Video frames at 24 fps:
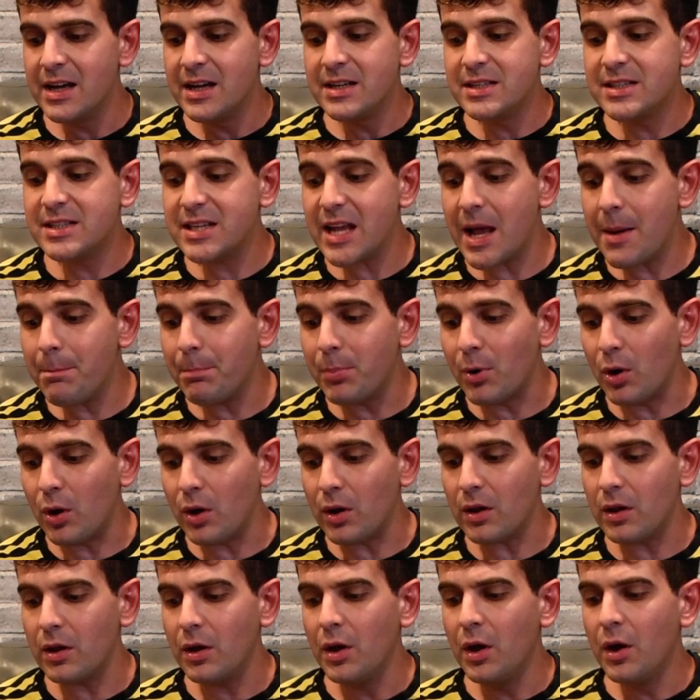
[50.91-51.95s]

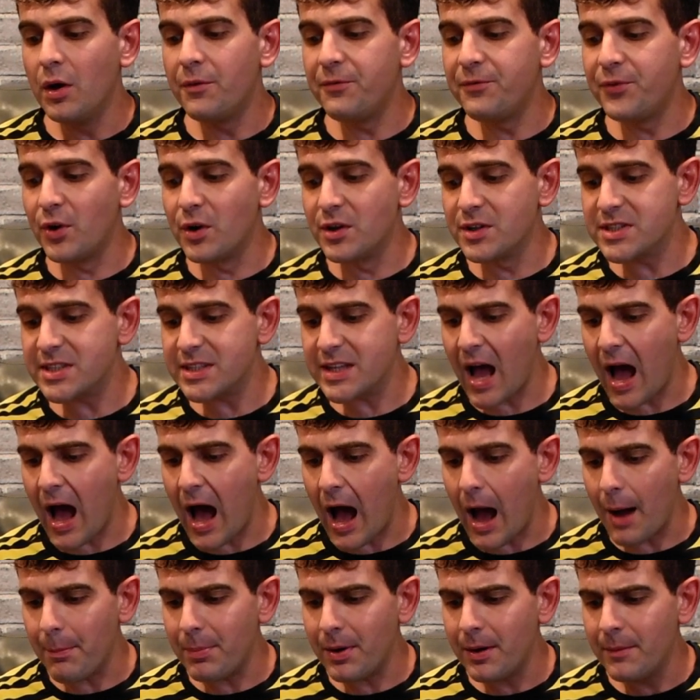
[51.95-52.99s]
Simple. Full
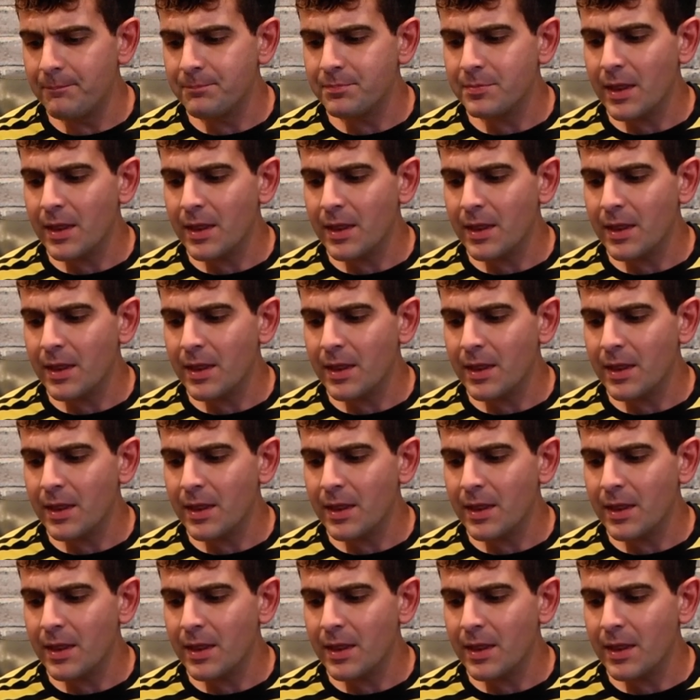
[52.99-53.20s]
stop.